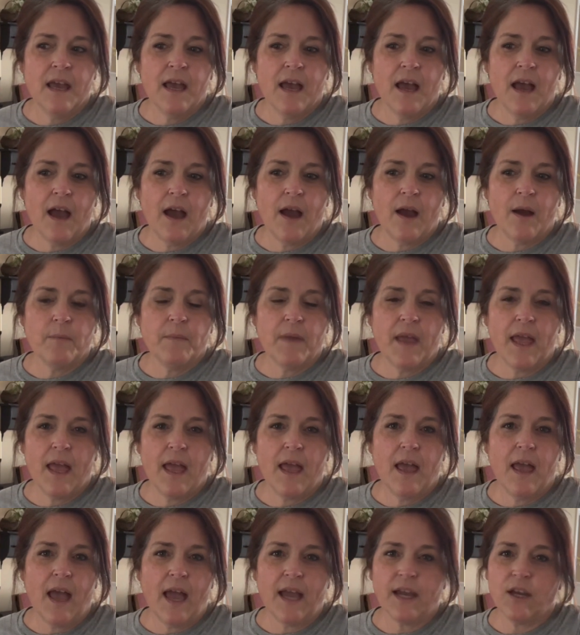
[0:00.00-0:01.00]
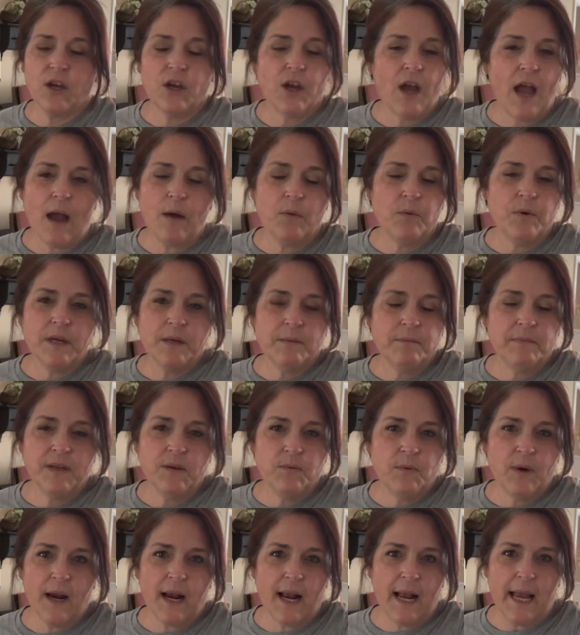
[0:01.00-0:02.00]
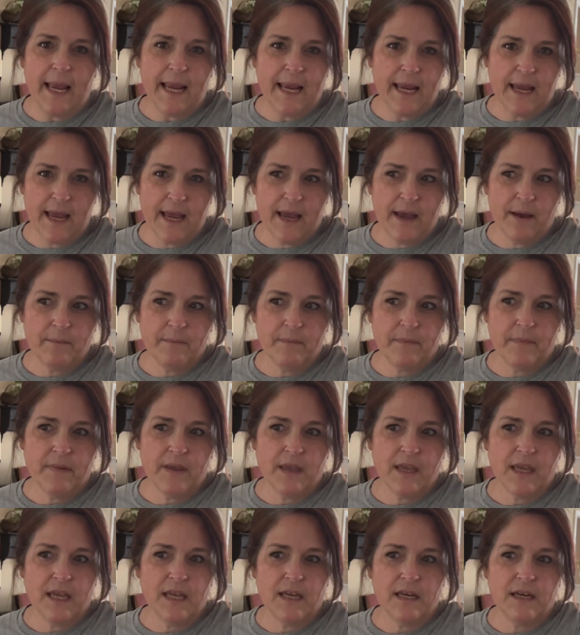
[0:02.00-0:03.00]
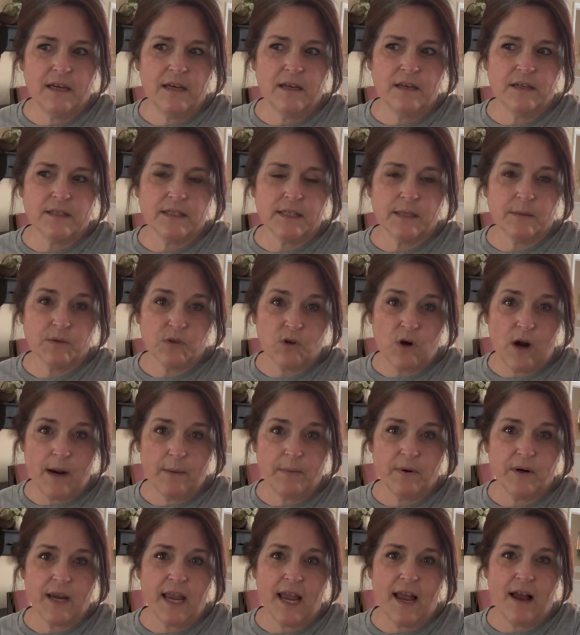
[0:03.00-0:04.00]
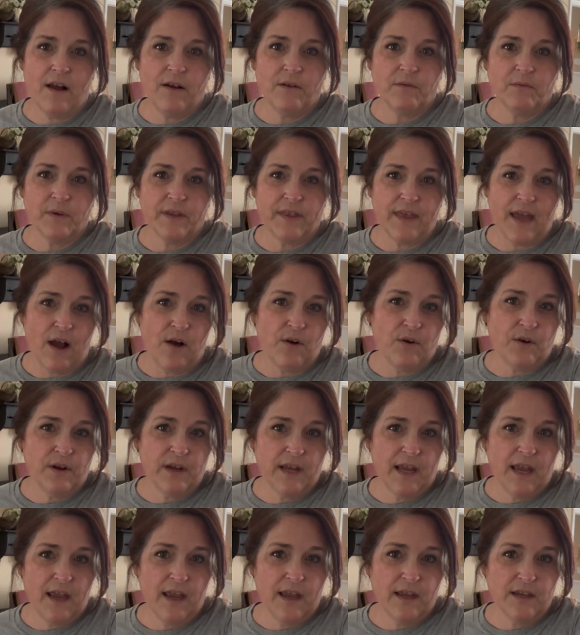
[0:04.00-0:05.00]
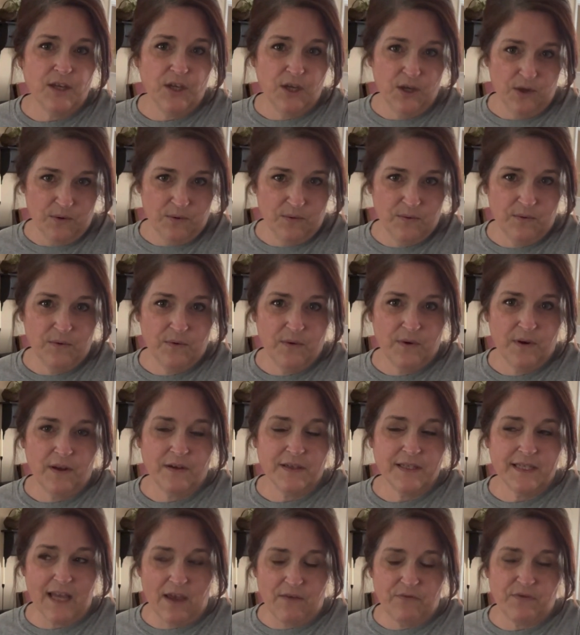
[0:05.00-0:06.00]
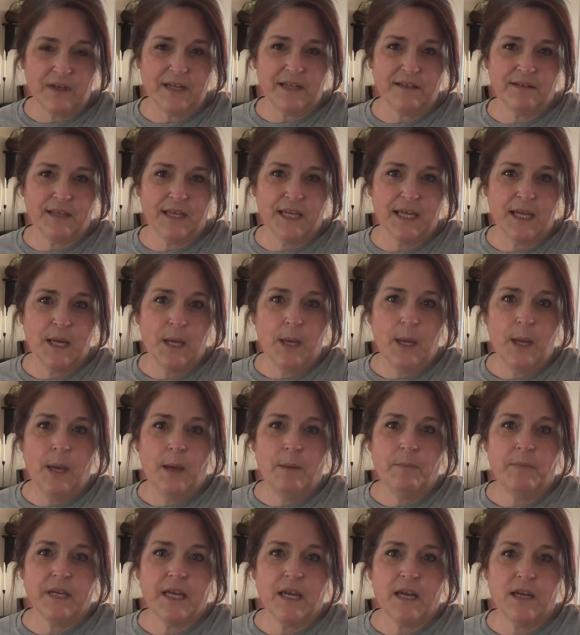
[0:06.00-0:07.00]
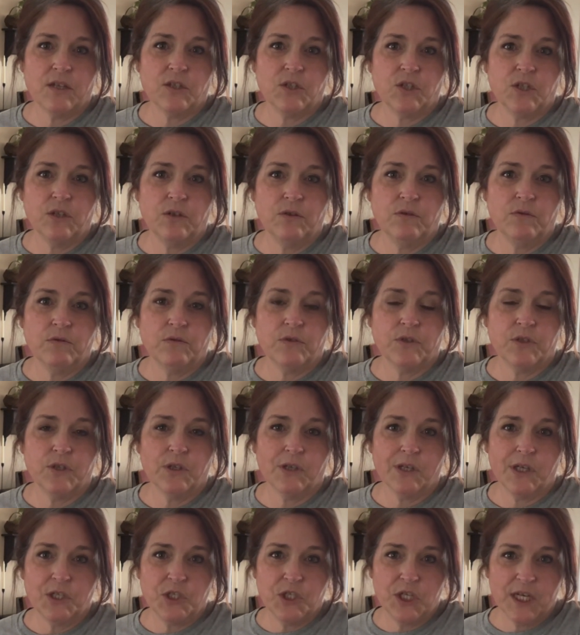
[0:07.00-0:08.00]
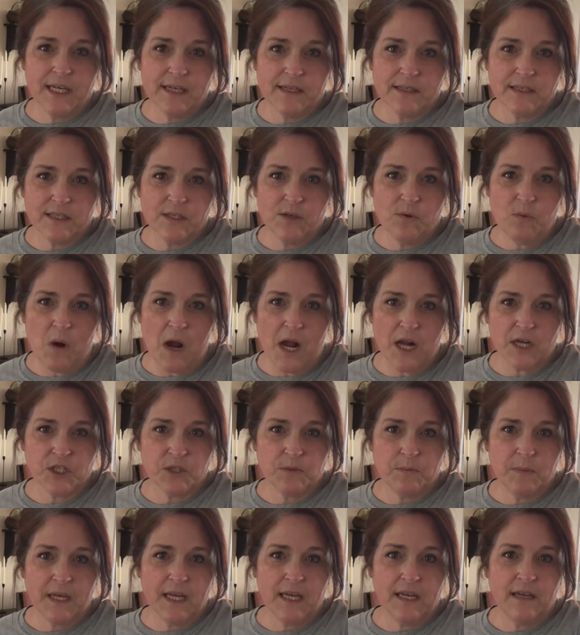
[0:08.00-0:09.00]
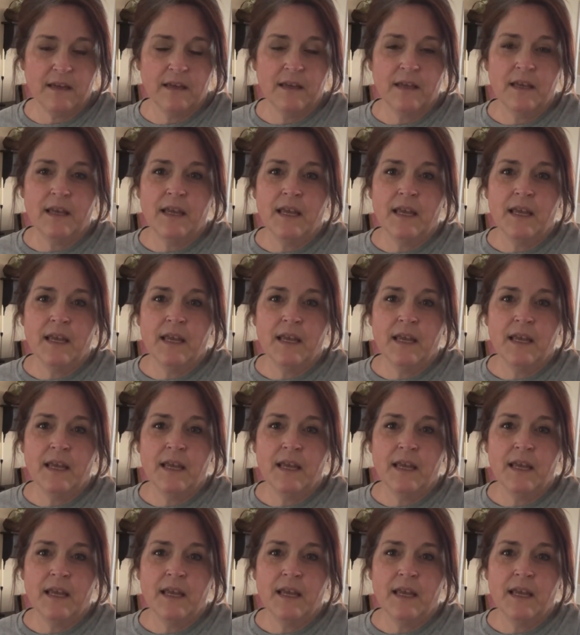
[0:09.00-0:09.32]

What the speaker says: I wouldn't be where I am in subscriber count without you, definitely, because you took a chance to watch me.